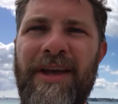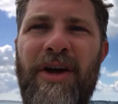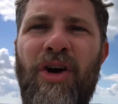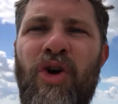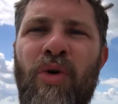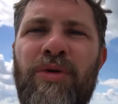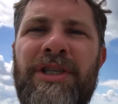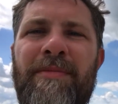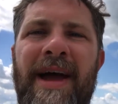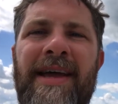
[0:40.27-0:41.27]
you've got
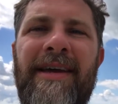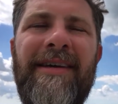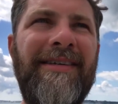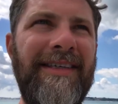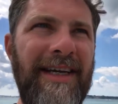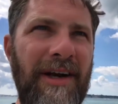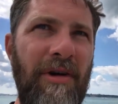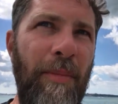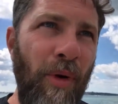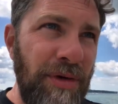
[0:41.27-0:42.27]
calls to make,
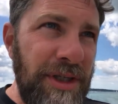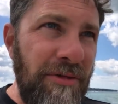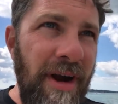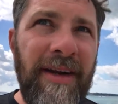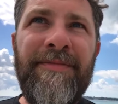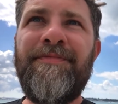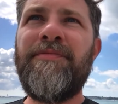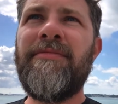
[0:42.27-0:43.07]
reports to run,